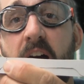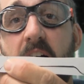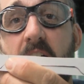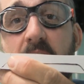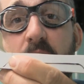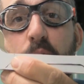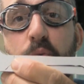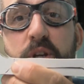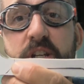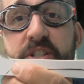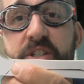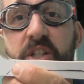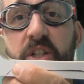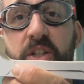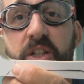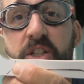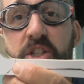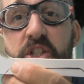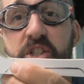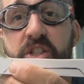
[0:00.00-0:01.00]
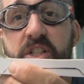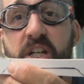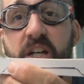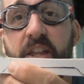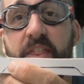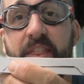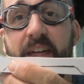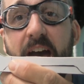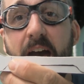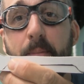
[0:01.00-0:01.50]
I recently just
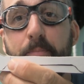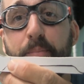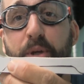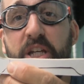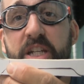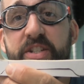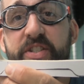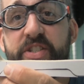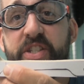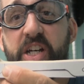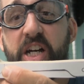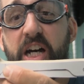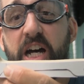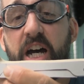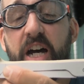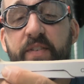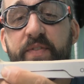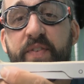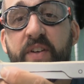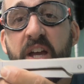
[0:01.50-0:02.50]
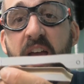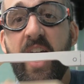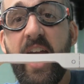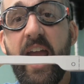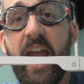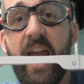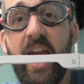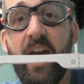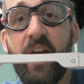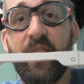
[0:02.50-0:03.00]
cut that piece off
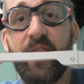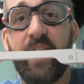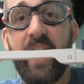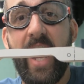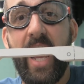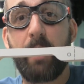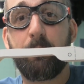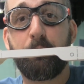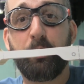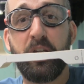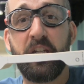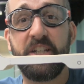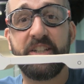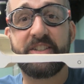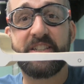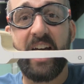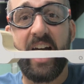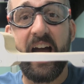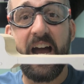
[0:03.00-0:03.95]
and that piece.